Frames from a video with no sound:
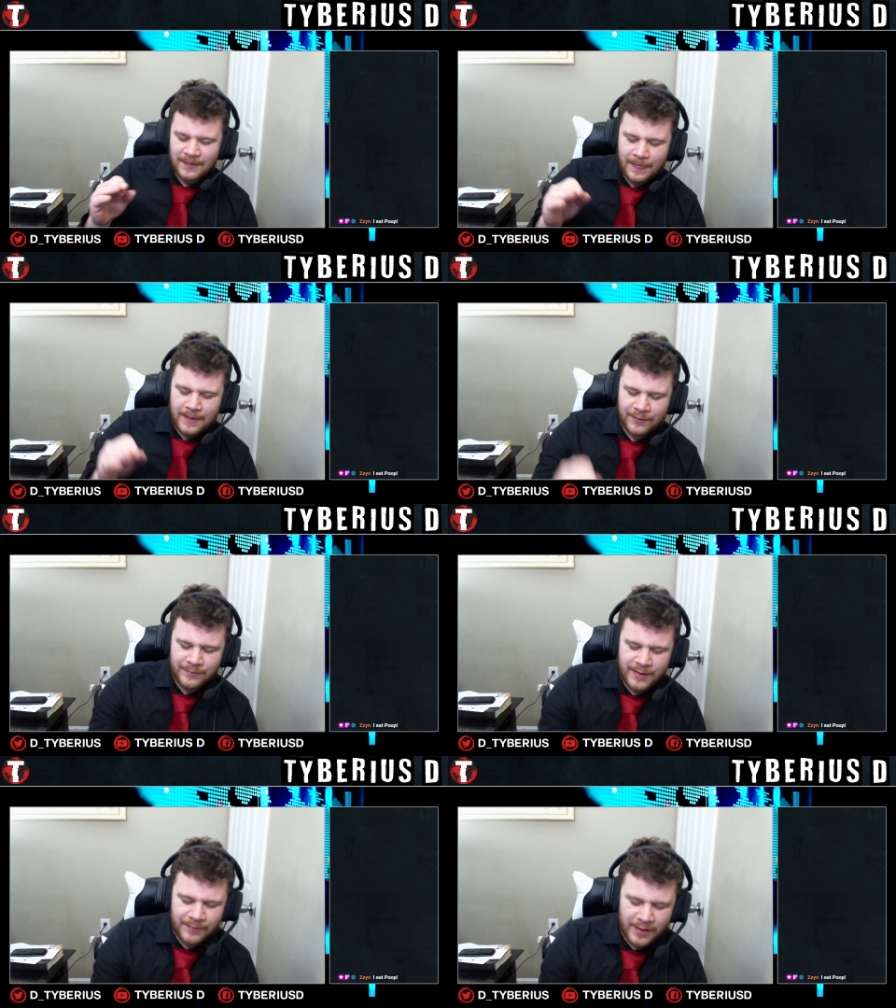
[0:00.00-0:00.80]
It would
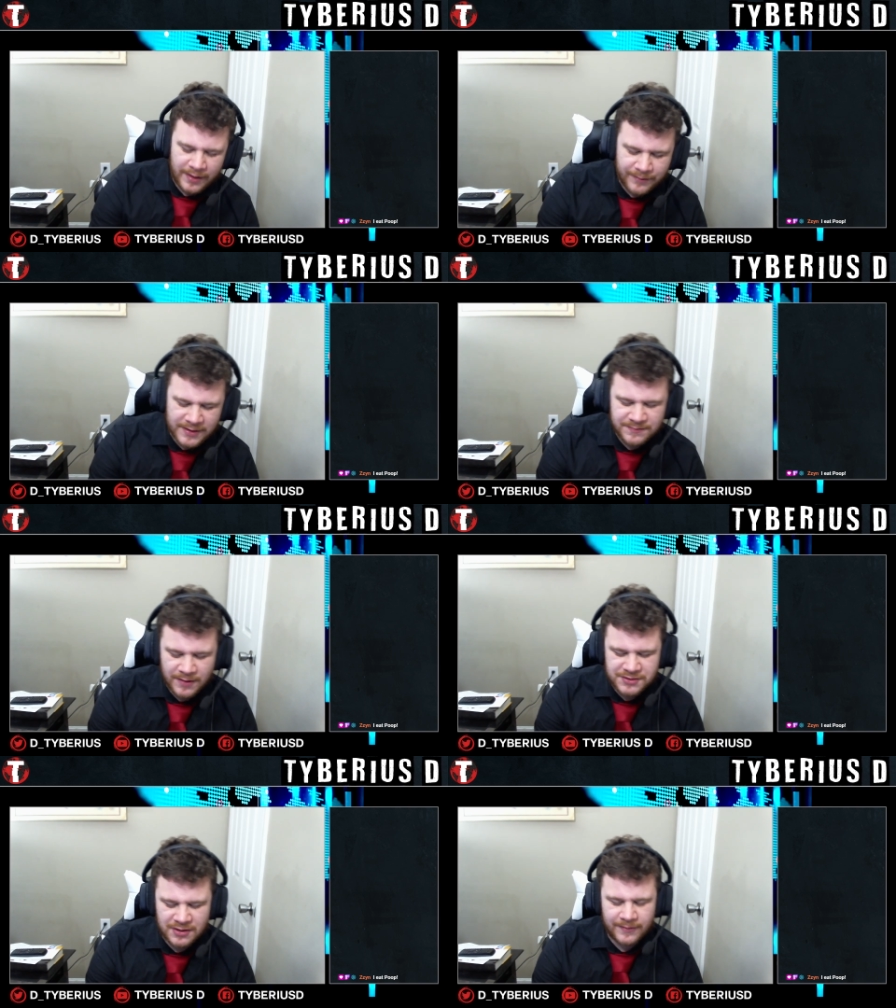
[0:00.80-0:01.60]
make my, it makes my
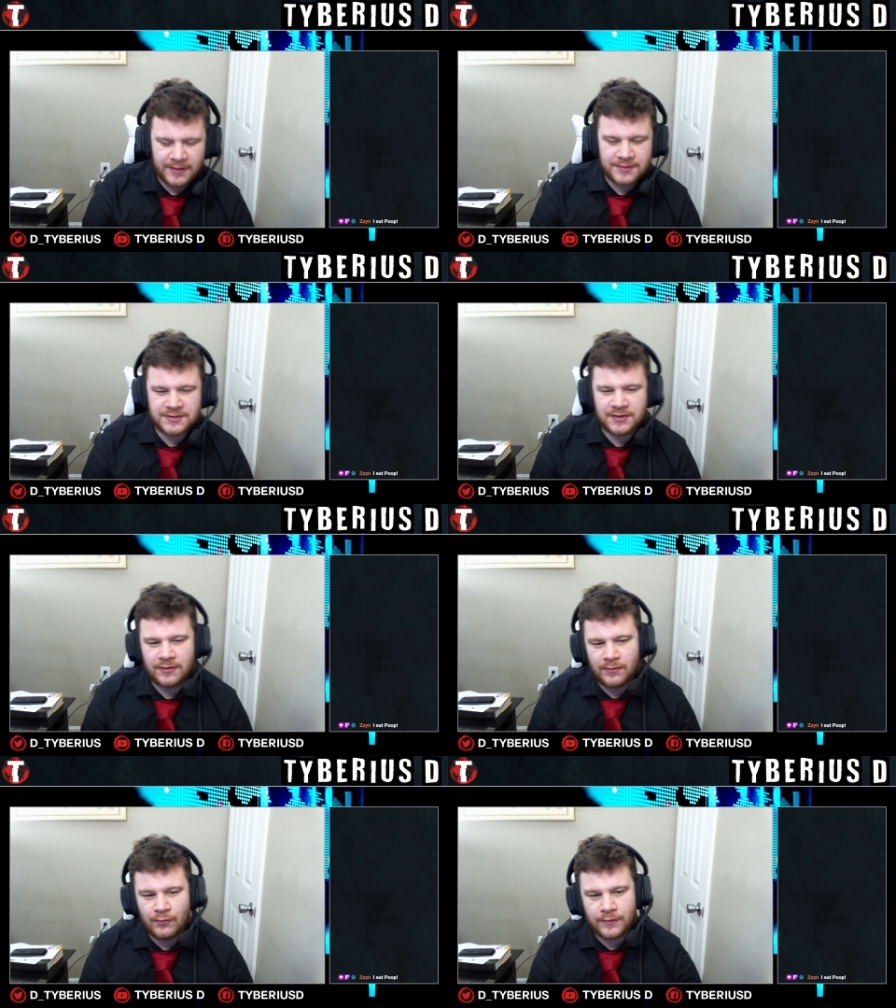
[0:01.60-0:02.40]
job easier
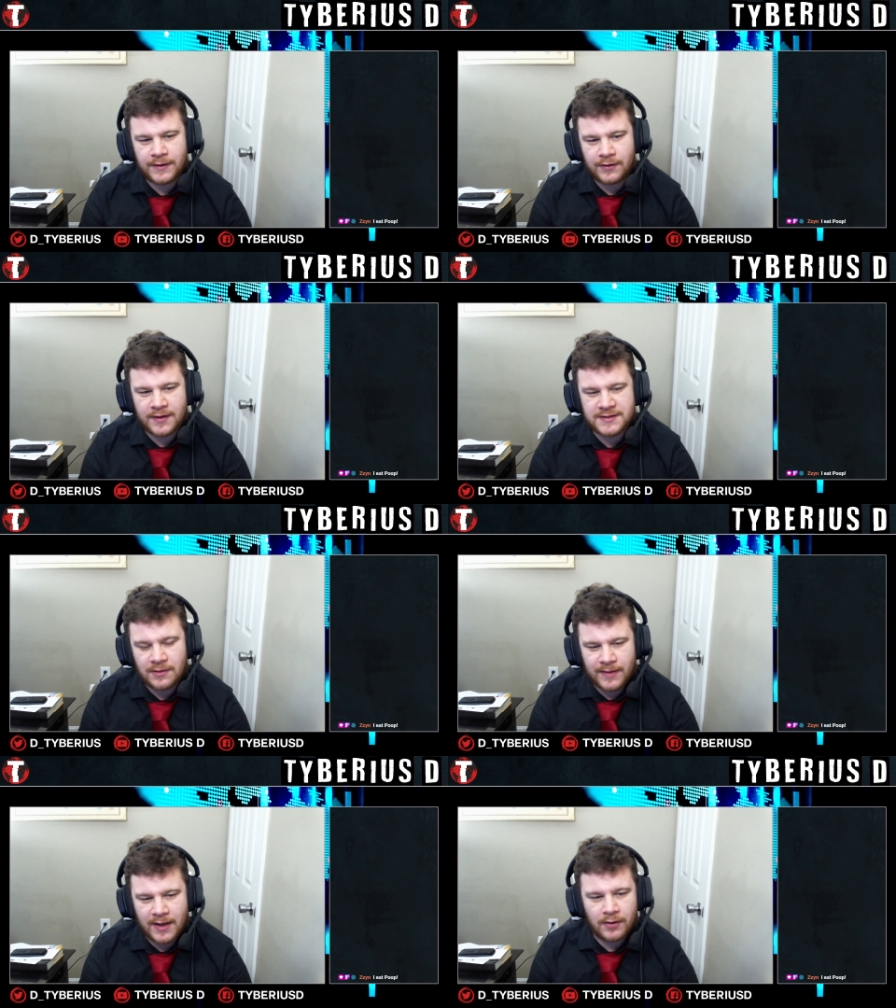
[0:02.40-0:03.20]
the more that you guys
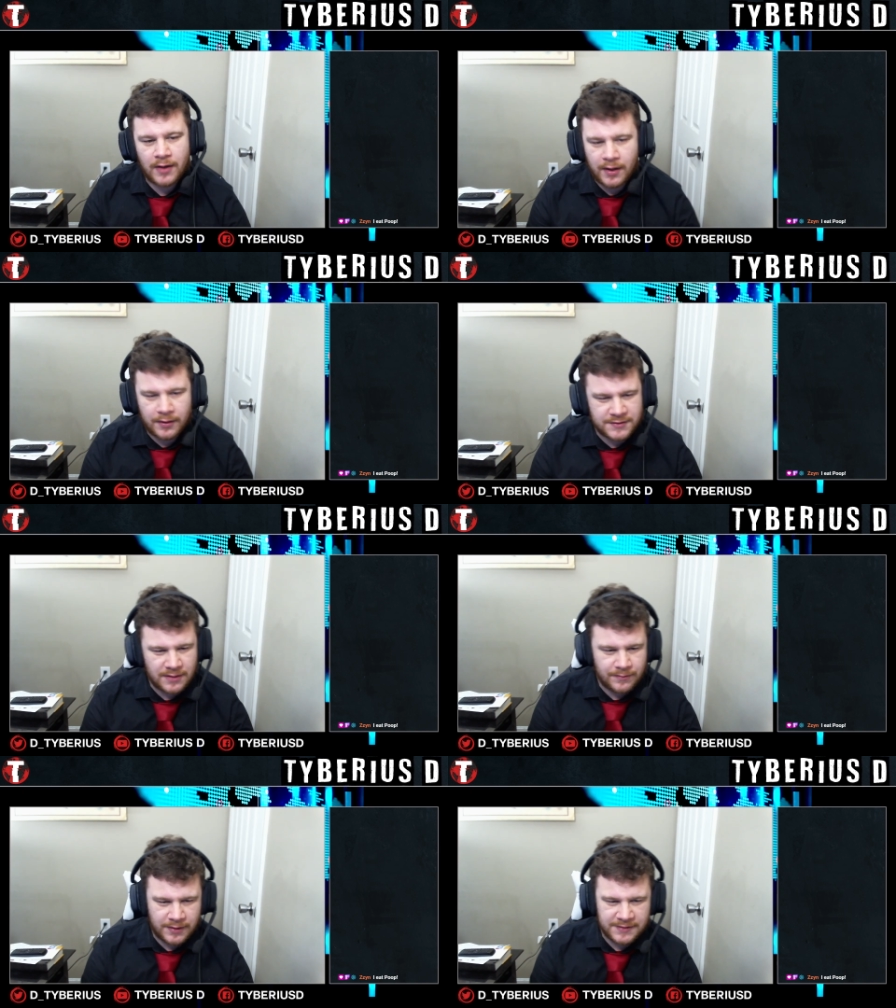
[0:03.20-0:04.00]
help me out. I
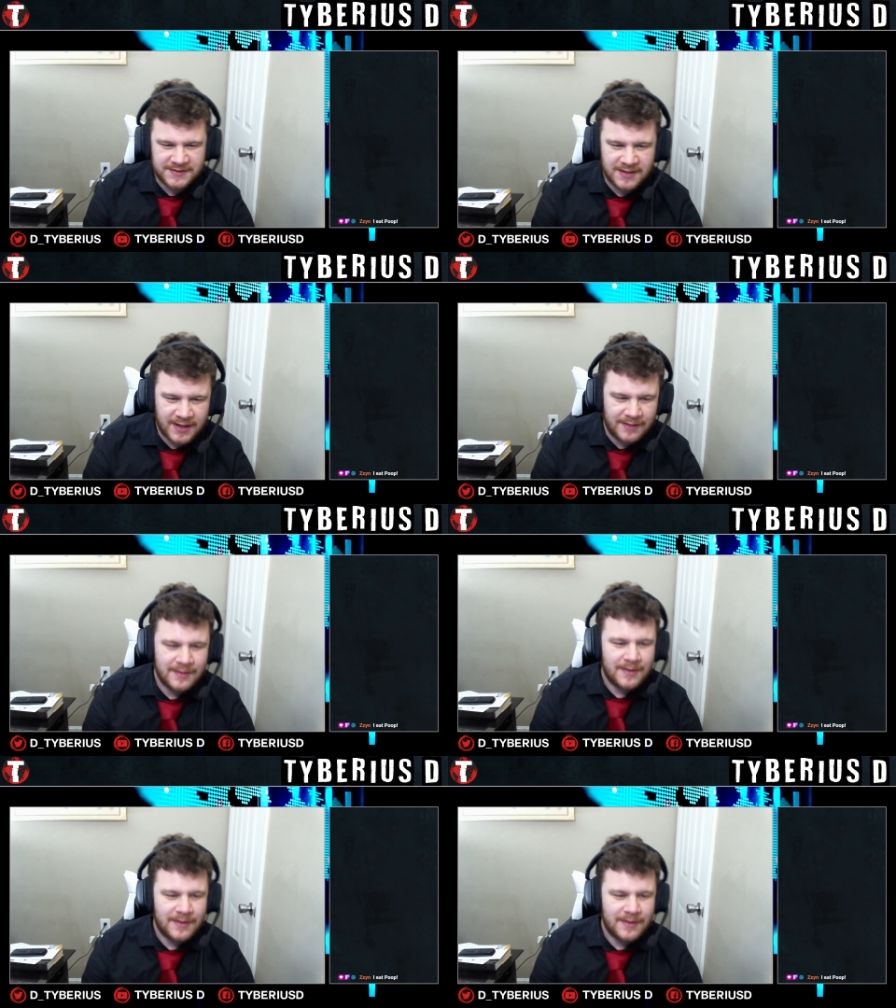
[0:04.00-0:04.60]
understand money's tight.